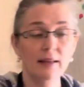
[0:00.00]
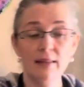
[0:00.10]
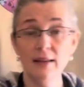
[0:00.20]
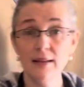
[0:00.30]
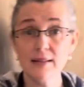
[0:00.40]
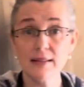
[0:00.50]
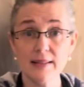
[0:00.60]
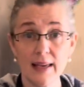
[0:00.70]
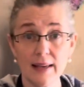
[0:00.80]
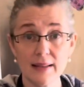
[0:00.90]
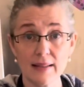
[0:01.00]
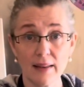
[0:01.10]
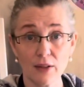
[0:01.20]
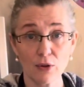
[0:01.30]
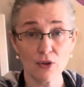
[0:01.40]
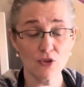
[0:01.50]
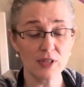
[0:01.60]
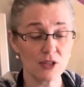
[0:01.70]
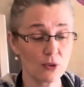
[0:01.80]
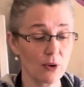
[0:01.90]
these steaks at the grocery
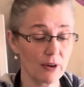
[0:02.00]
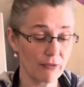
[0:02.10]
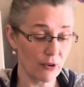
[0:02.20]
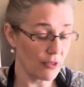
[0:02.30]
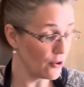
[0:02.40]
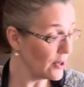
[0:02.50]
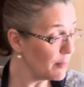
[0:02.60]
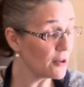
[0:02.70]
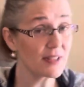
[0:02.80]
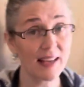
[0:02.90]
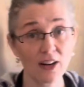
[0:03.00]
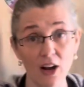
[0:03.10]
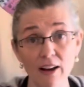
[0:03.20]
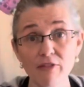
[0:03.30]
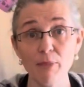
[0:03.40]
store for 30% off,